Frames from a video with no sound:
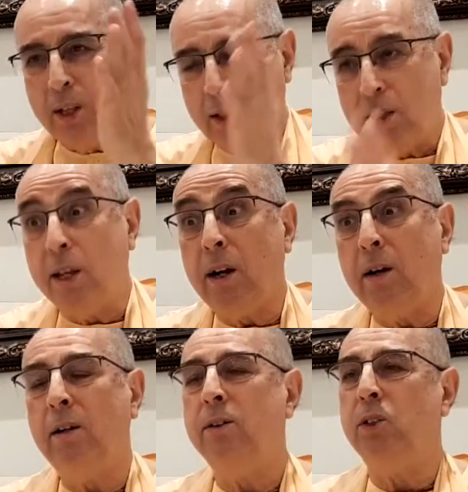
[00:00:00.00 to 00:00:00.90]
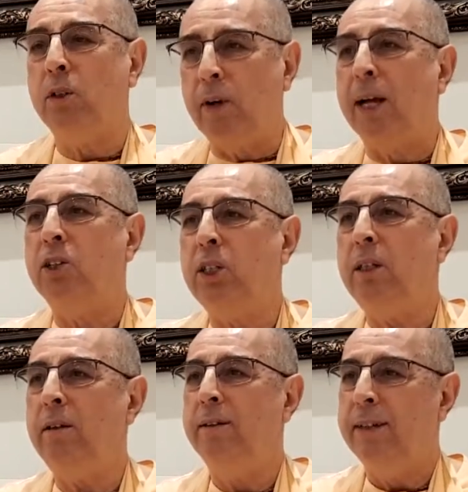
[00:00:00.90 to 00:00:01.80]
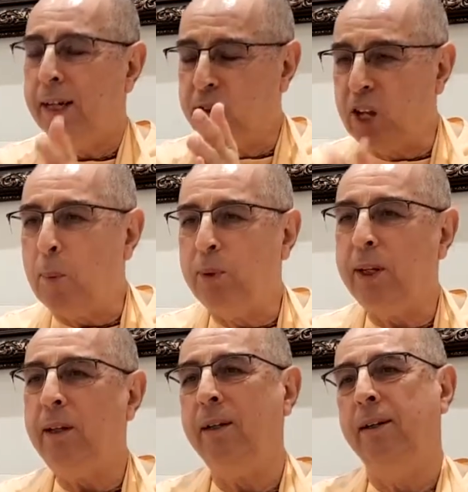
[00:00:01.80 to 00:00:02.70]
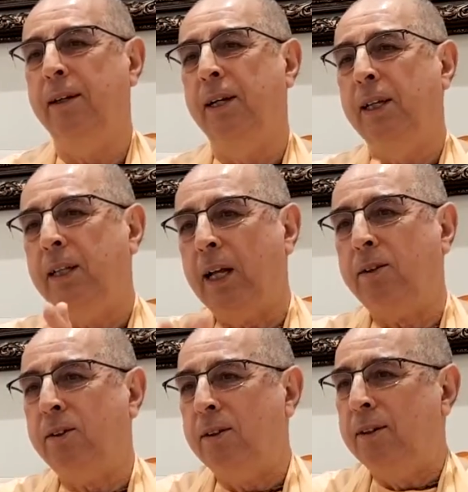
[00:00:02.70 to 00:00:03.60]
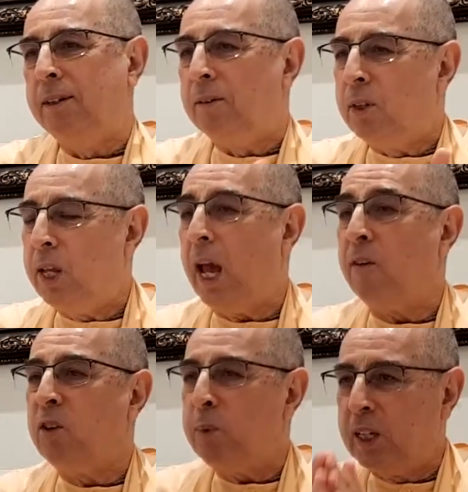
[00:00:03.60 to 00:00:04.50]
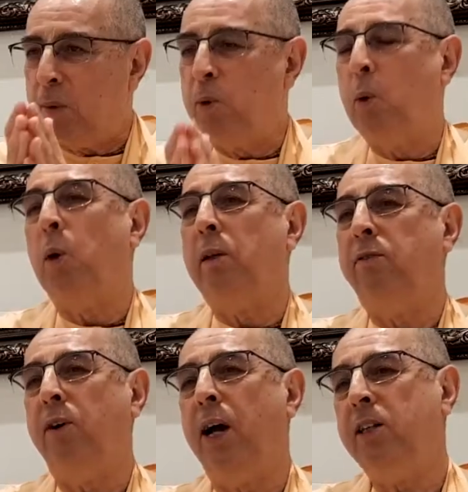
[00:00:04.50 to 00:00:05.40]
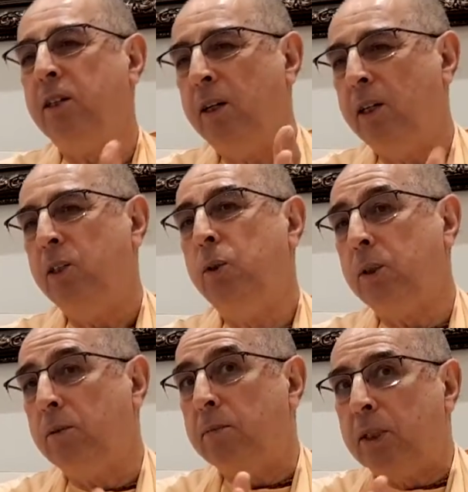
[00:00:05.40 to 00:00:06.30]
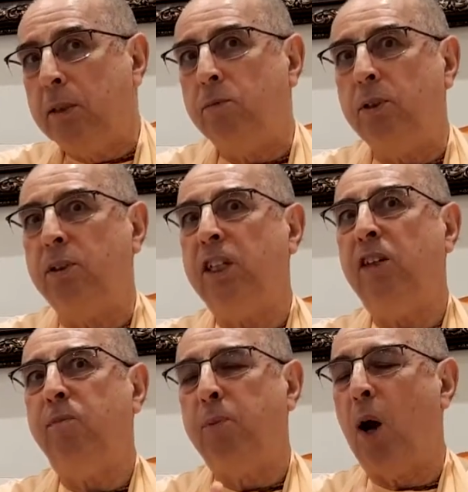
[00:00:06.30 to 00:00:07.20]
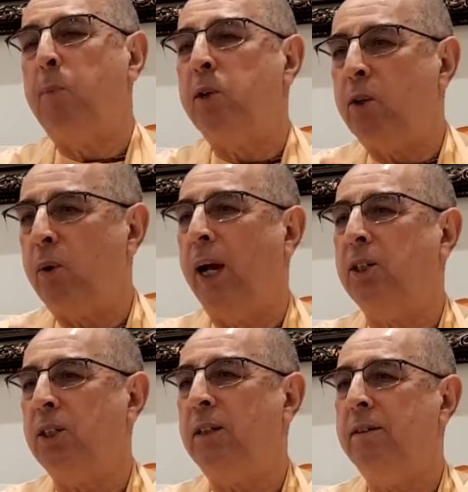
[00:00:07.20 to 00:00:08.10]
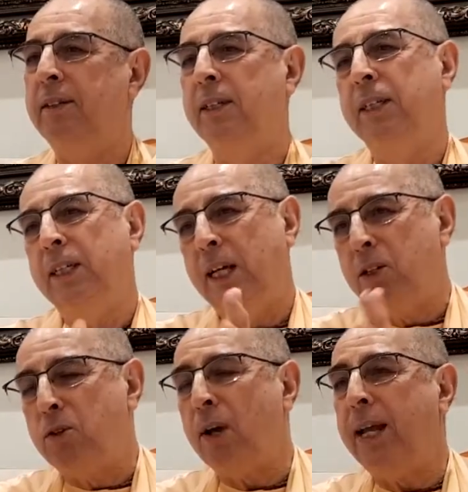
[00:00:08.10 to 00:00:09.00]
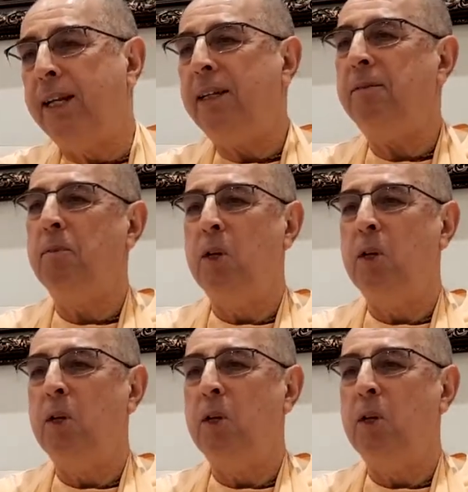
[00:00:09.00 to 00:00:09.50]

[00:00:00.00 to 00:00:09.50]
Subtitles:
their direction, accepting that they have to become qualified to receive proper direction and training